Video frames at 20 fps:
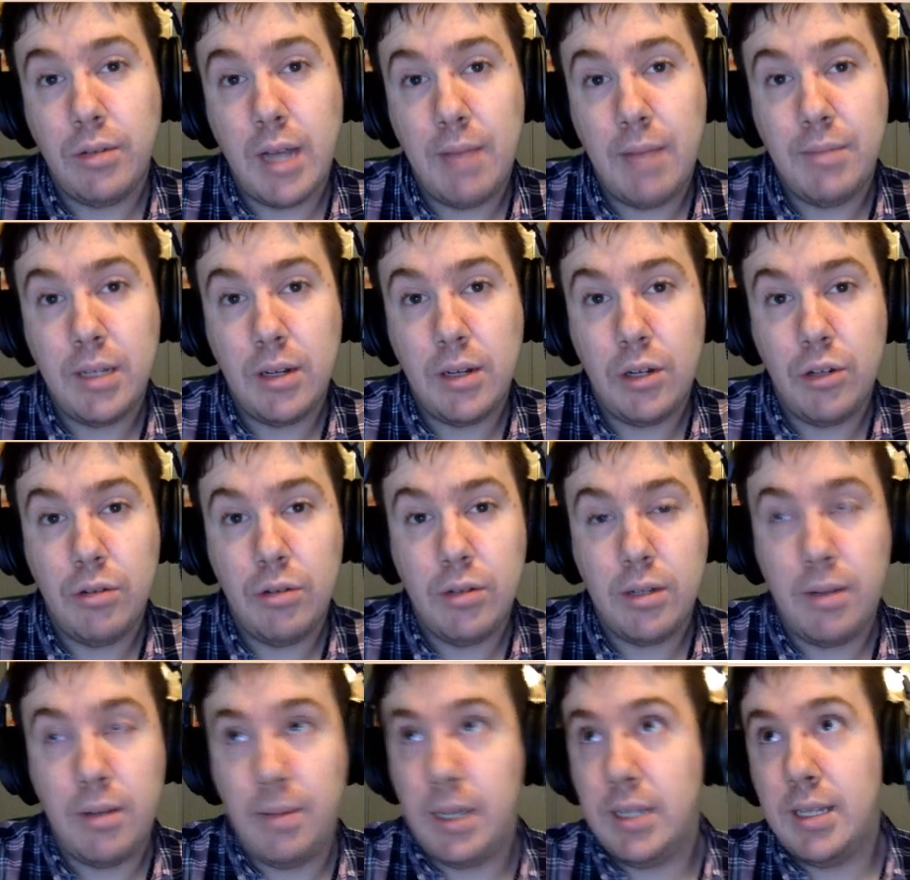signatures, I
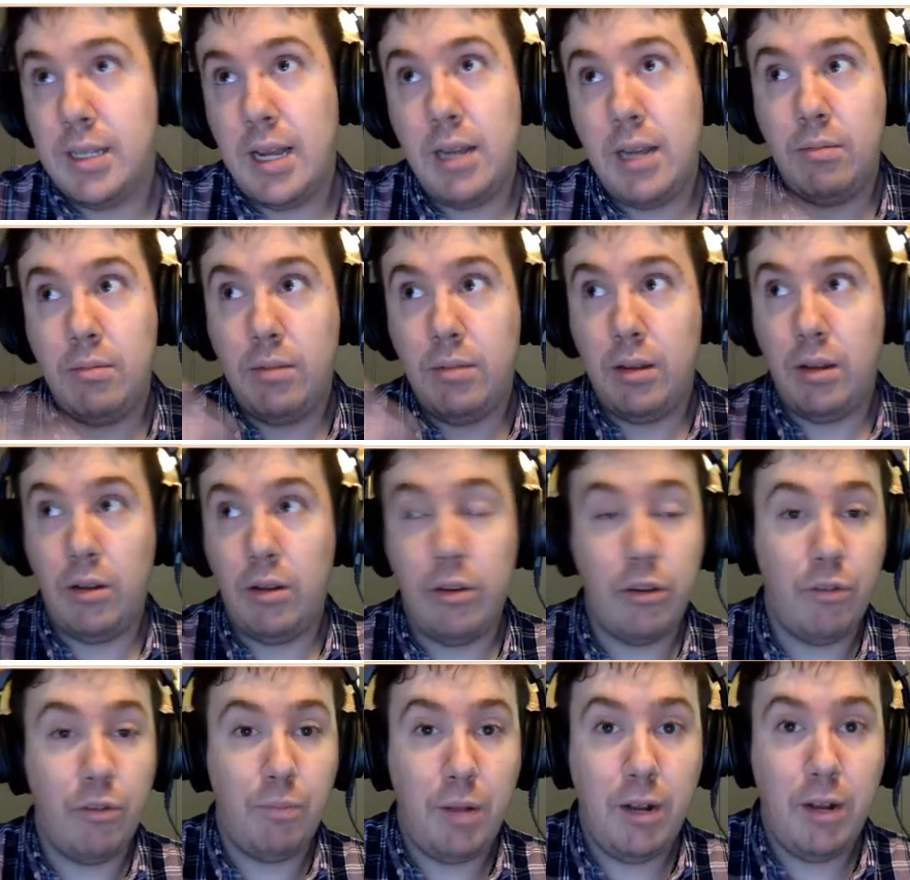mean, say,
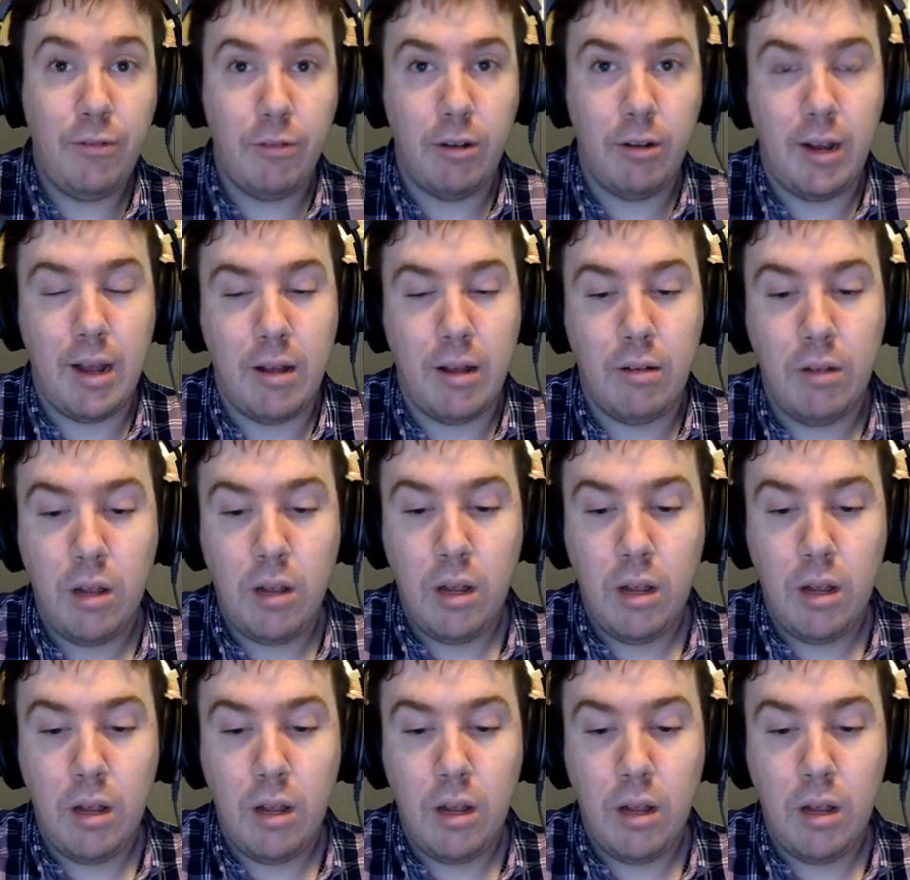you've played for anyhow,